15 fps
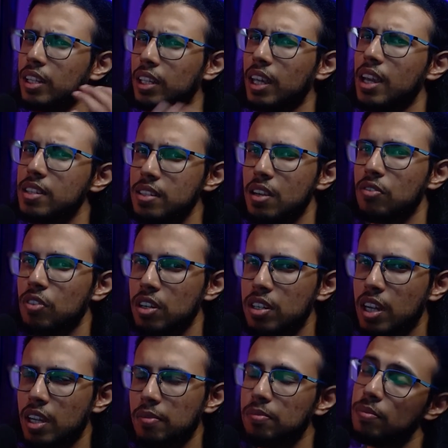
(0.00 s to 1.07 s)
the case every
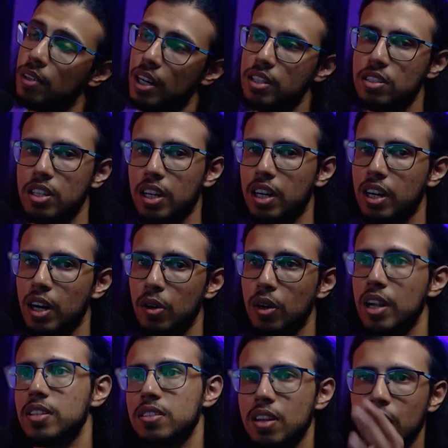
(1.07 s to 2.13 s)
time? Let's check it out.
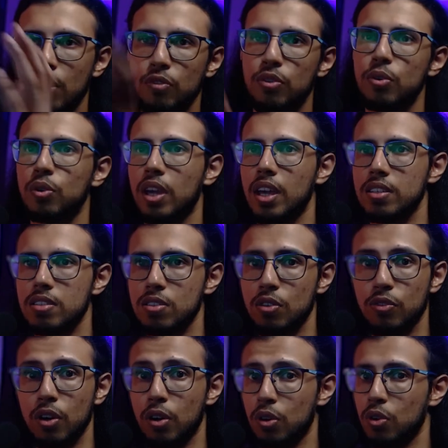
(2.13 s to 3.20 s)
Let's run a few cases of
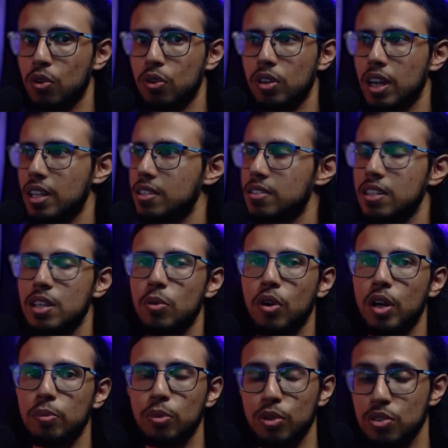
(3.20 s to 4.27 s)
our own and see what
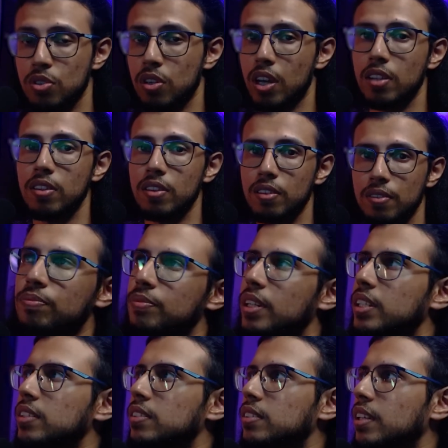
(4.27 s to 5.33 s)
it puts together.
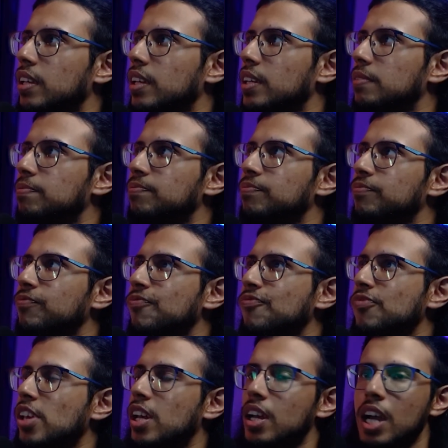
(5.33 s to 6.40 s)
Let's say,
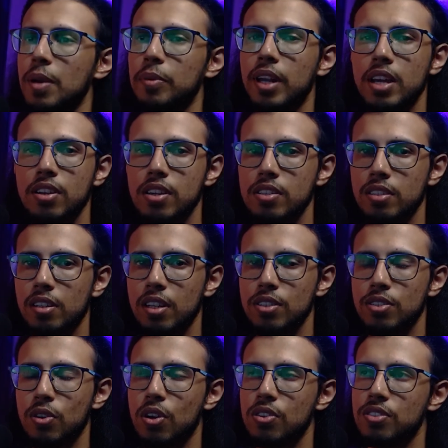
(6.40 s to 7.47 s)
I mean, I recently saw